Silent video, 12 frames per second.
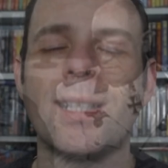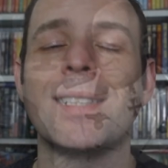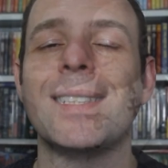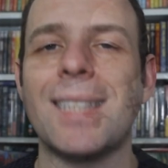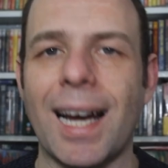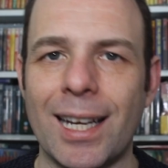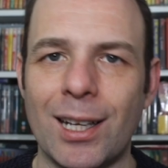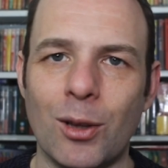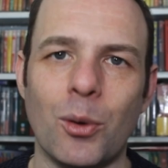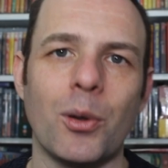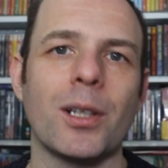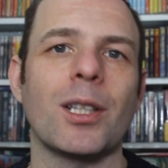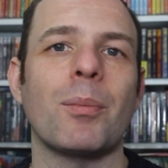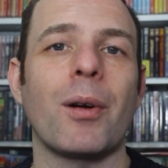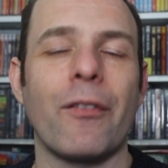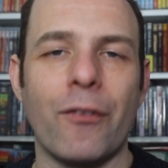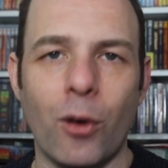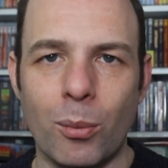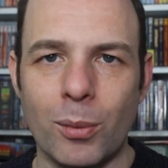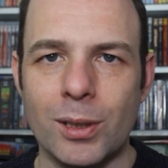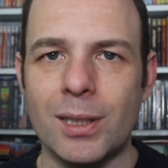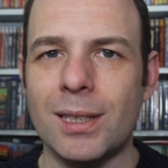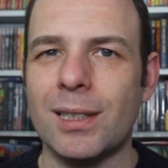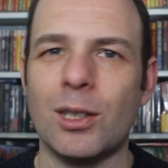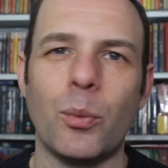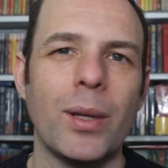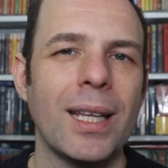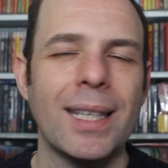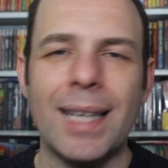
the dialogue and the performances and the way the